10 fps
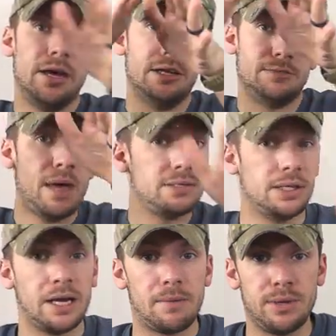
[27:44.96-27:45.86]
and it's
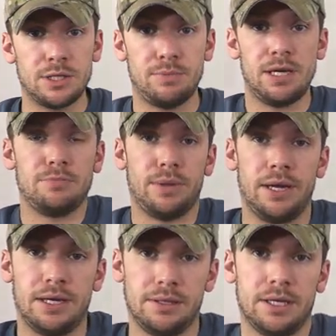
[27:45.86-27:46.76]
basically like a big space
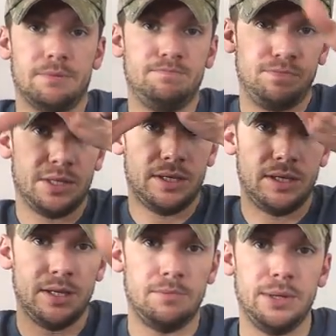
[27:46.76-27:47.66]
blanket, like
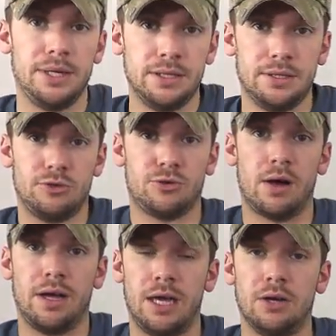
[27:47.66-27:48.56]
a big
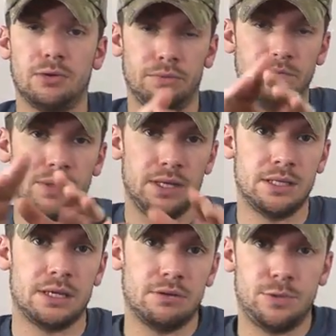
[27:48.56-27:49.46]
triangle
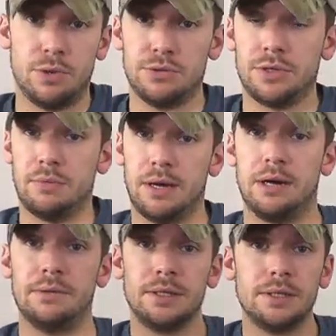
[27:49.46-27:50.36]
is how it's supposed to come
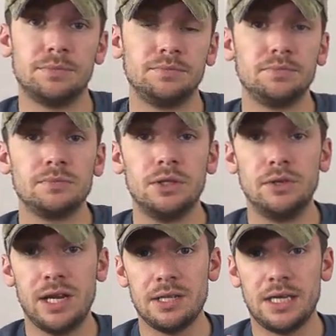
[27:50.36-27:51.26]
out. You
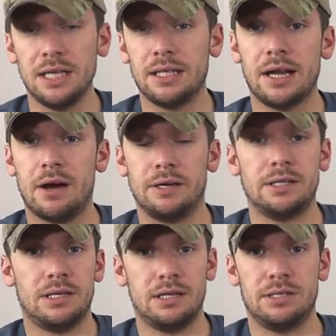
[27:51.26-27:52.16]
need to take that out
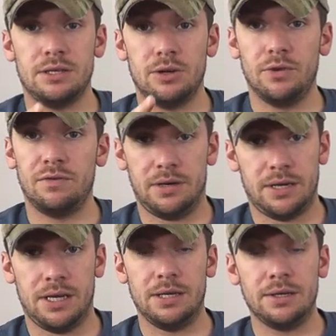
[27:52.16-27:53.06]
and test it
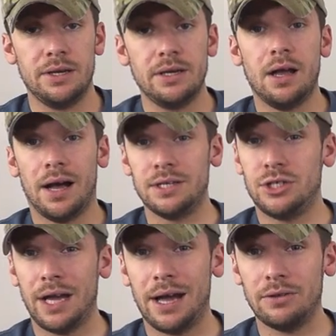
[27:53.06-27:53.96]
overnight. I
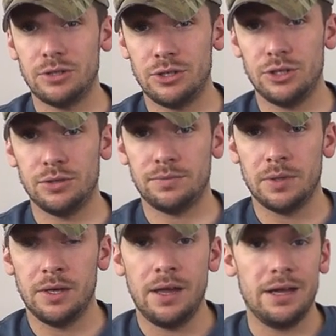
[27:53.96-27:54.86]
challenge you.
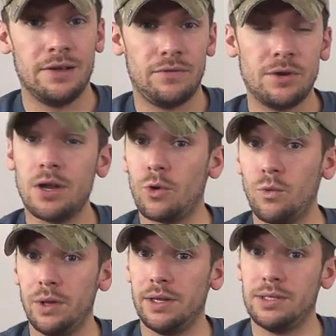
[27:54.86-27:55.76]
And if you're not
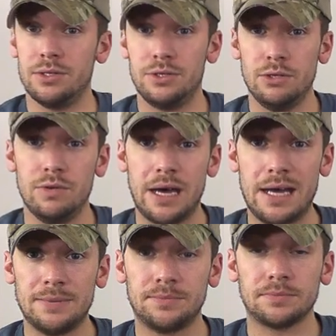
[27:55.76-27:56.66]
willing to do
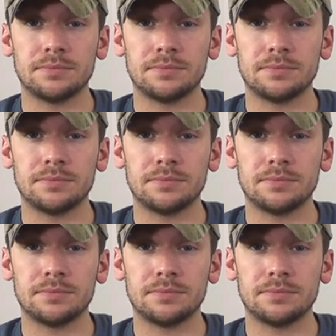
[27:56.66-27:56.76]
that,